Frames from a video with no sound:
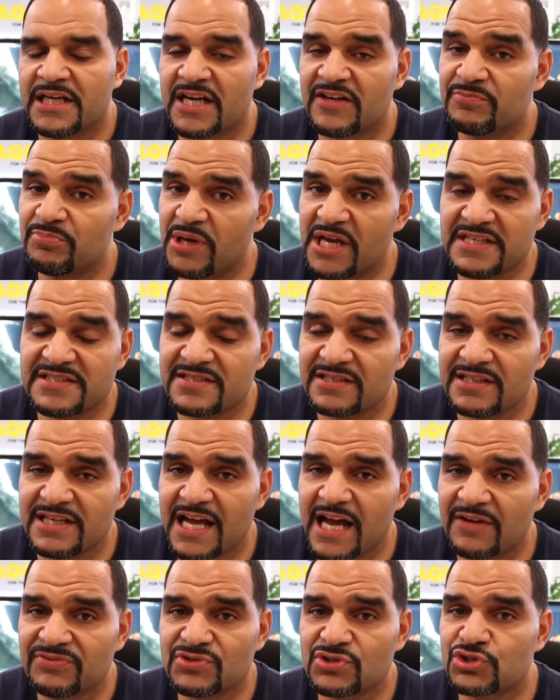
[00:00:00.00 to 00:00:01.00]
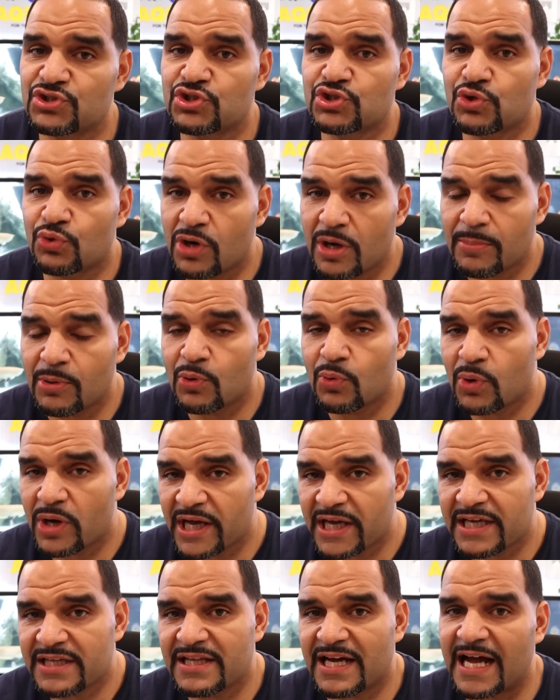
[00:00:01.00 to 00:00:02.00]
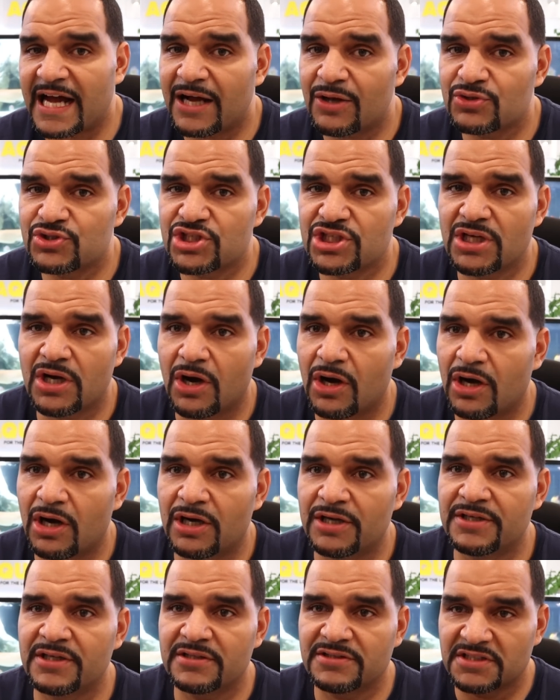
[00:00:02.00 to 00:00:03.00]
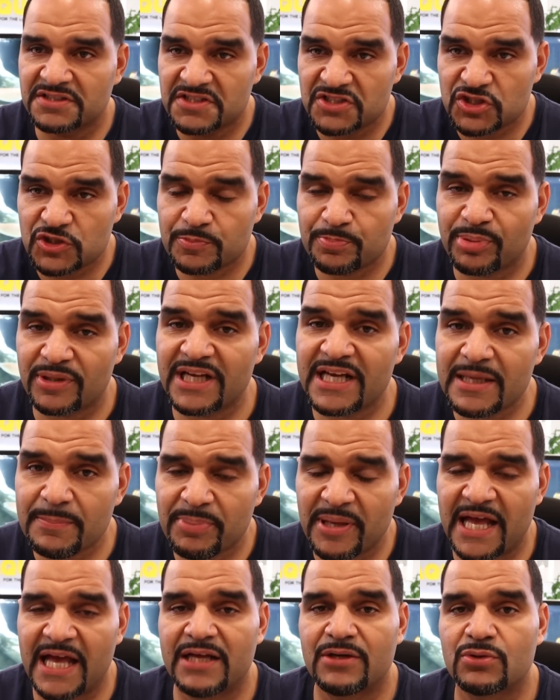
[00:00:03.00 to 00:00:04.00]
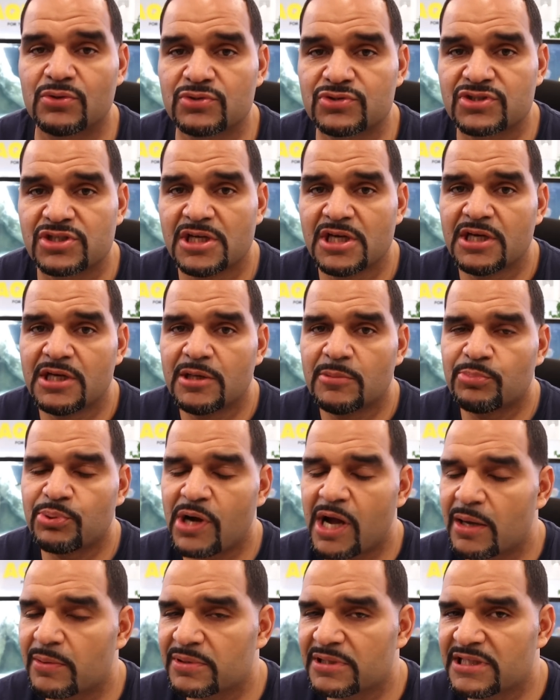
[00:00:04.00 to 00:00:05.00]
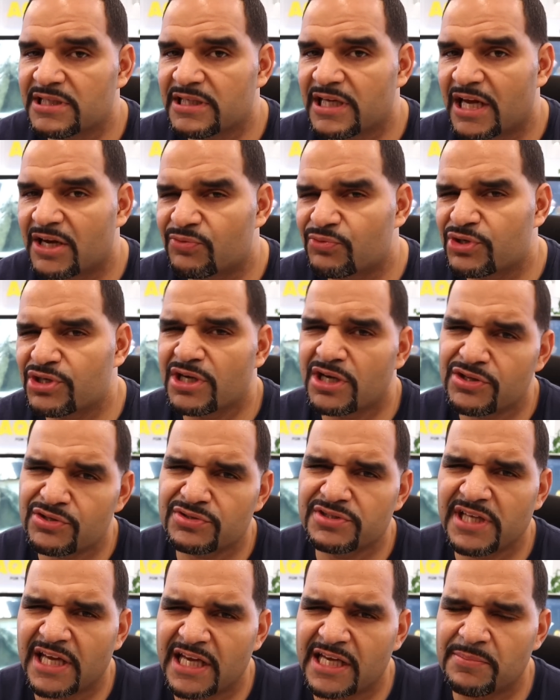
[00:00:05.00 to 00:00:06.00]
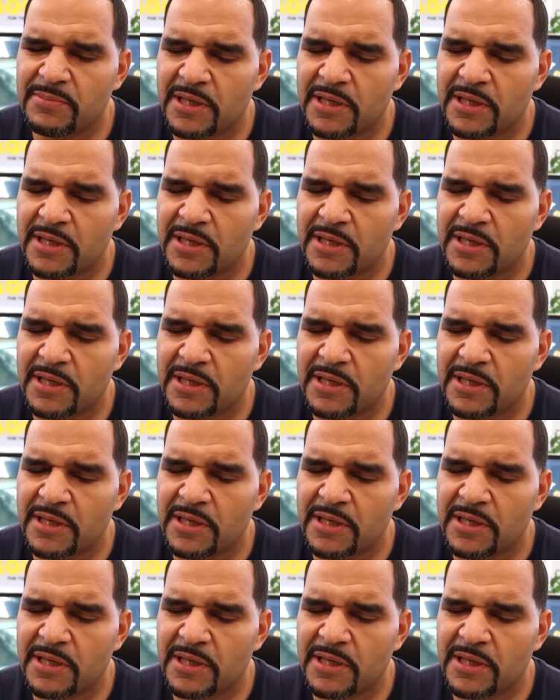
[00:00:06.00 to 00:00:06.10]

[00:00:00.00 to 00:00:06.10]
And I basically have to scrub away the algae on the display panels probably every other day,